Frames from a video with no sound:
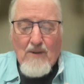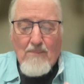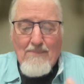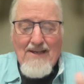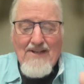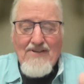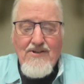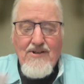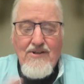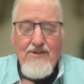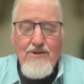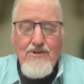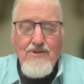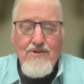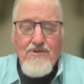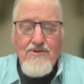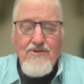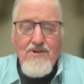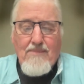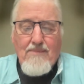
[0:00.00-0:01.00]

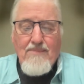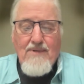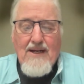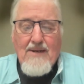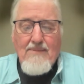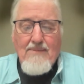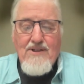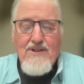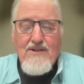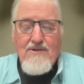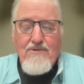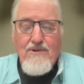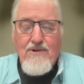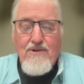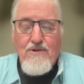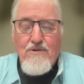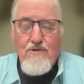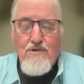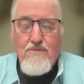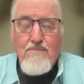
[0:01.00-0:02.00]
messages are sometimes
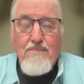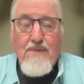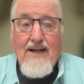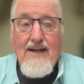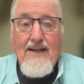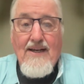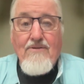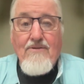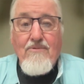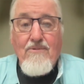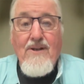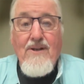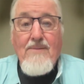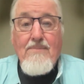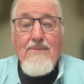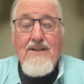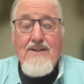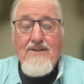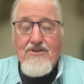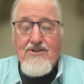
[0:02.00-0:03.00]
introduced by
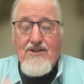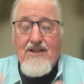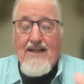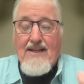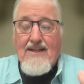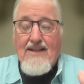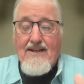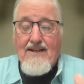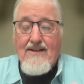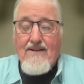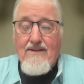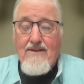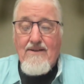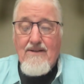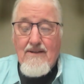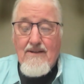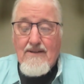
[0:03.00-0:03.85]
rima, saying,